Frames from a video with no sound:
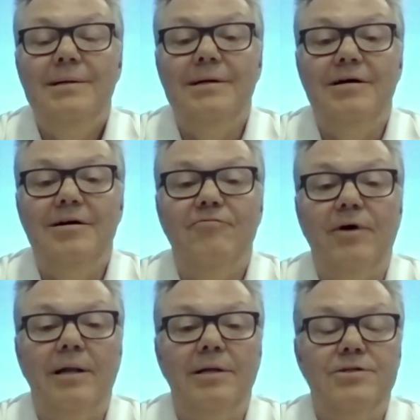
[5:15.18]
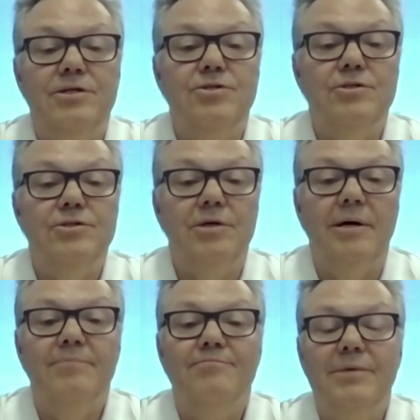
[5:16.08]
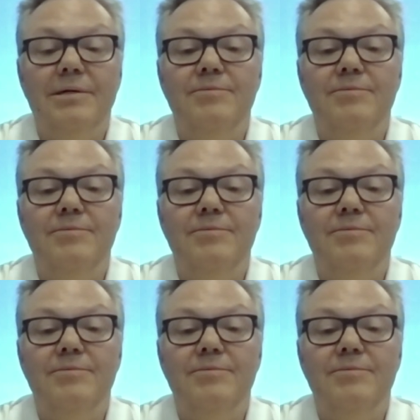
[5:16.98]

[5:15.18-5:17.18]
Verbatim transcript: uh, final decisions on uh,